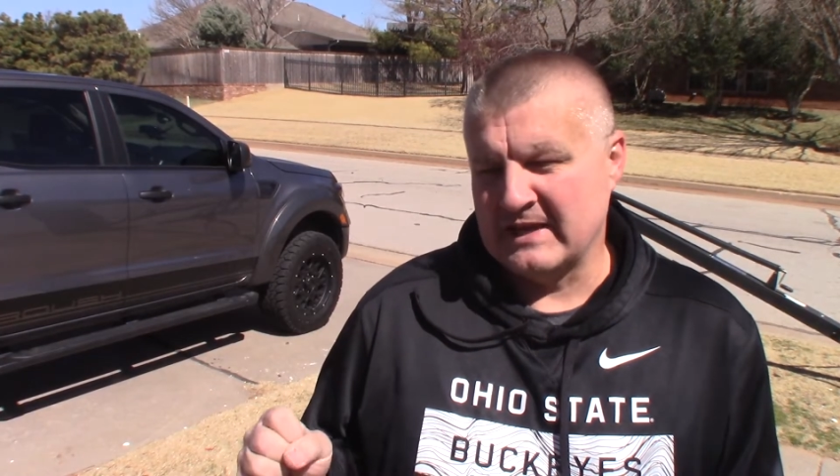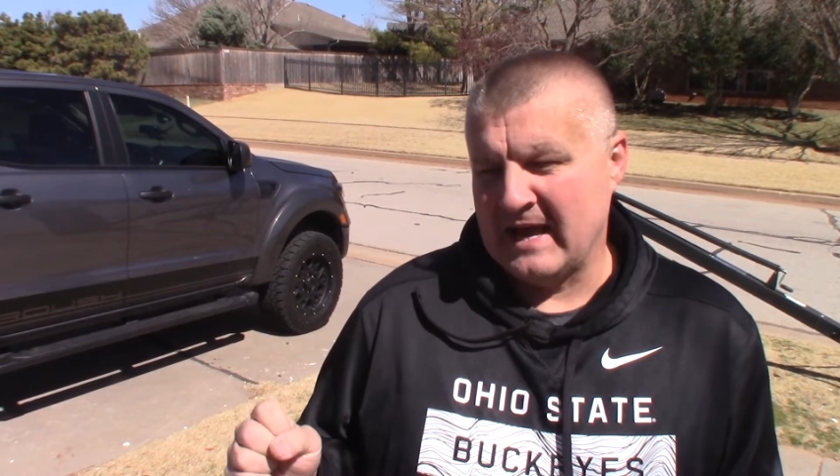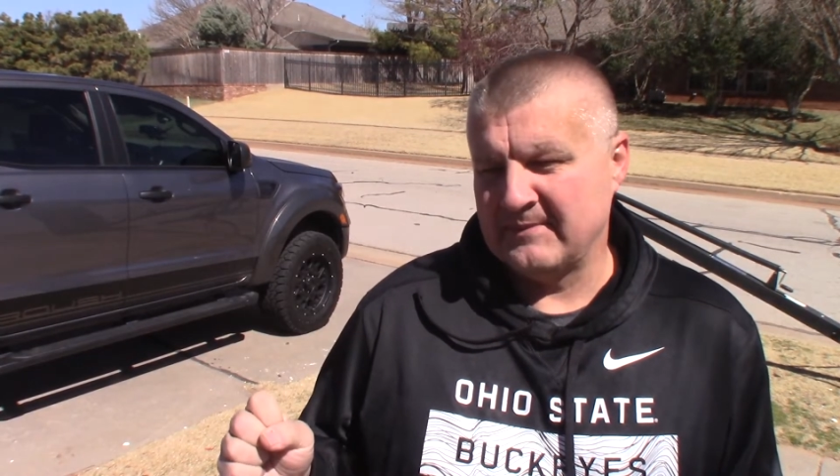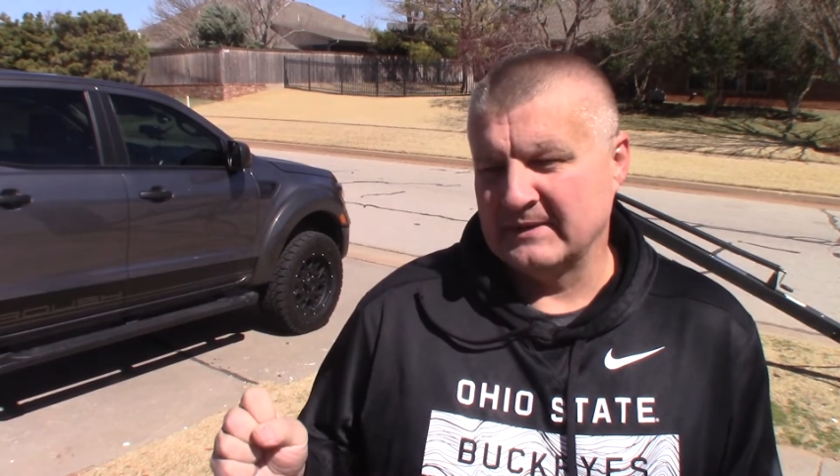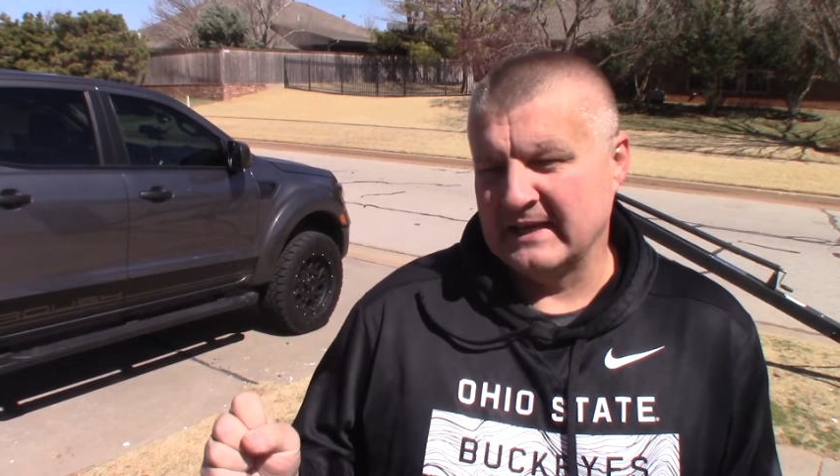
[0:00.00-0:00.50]

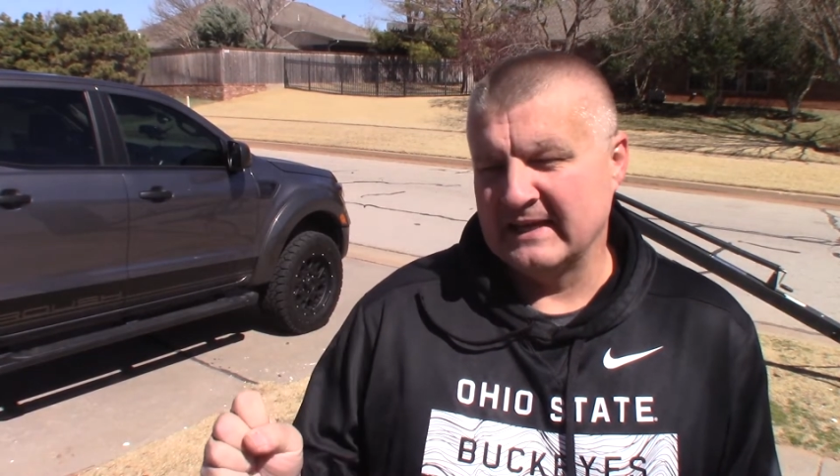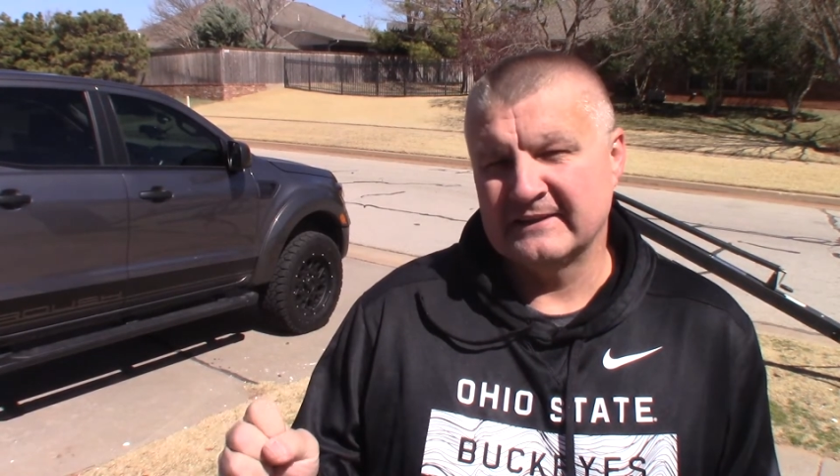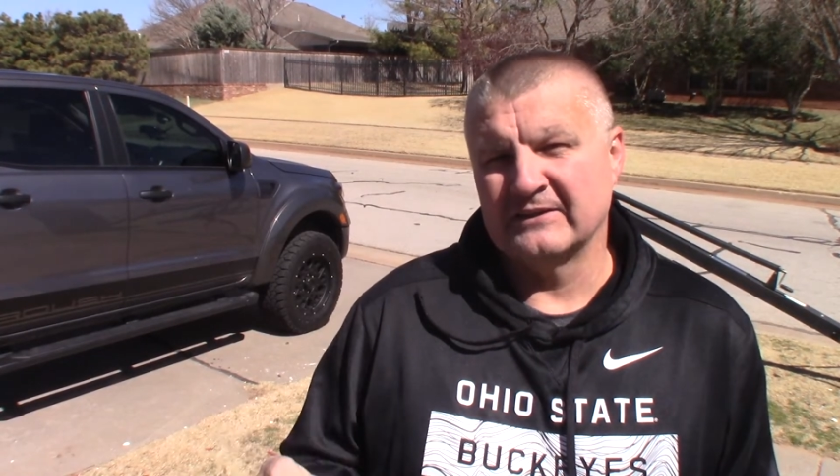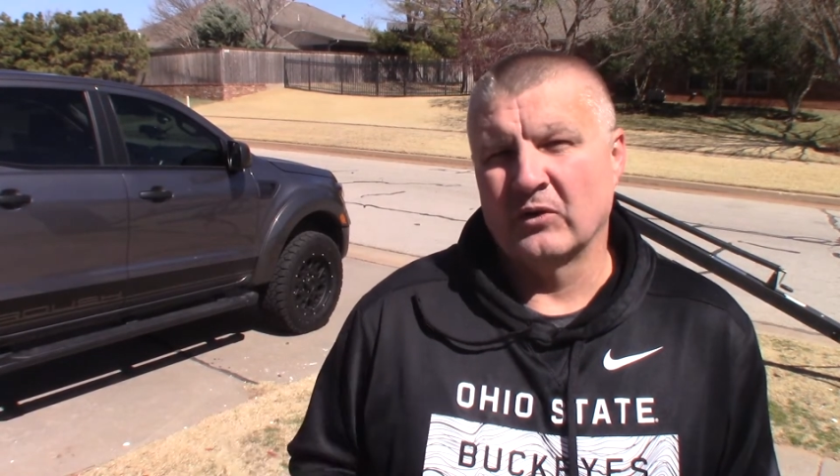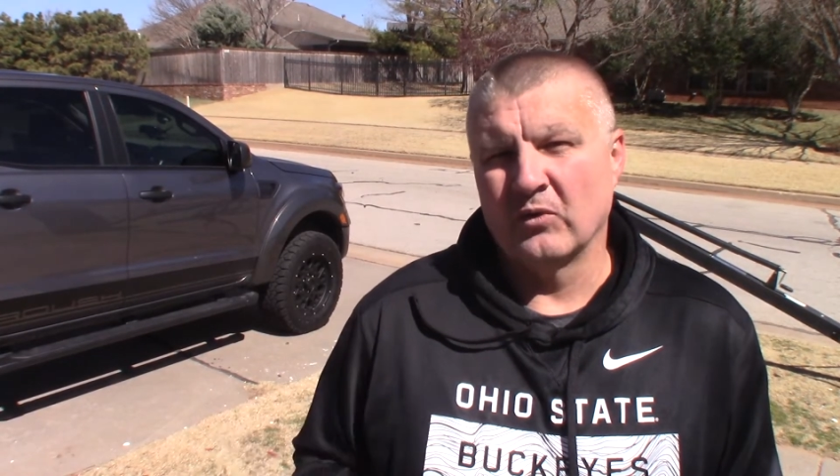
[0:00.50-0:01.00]
happened to hit
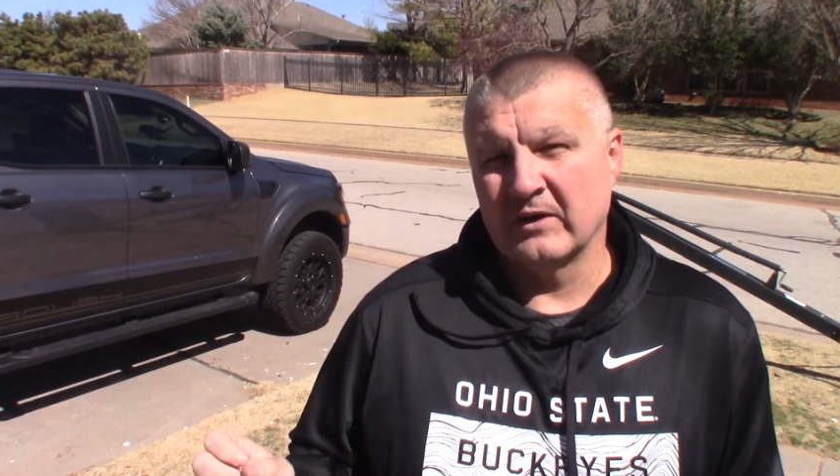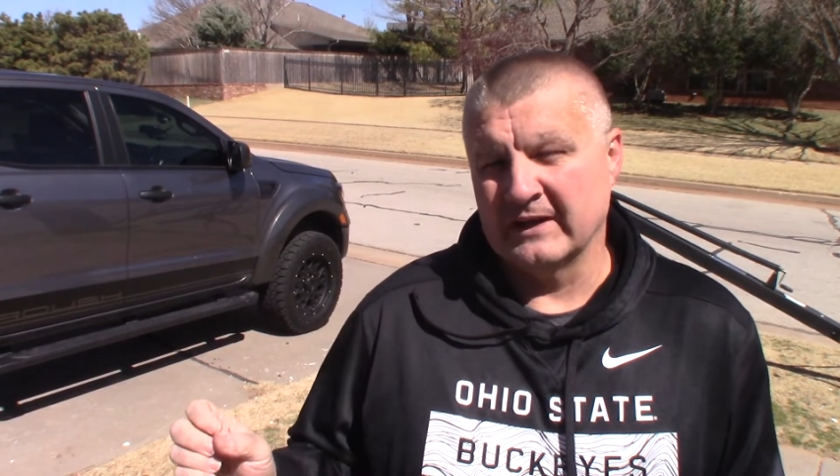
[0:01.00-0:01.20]
the door,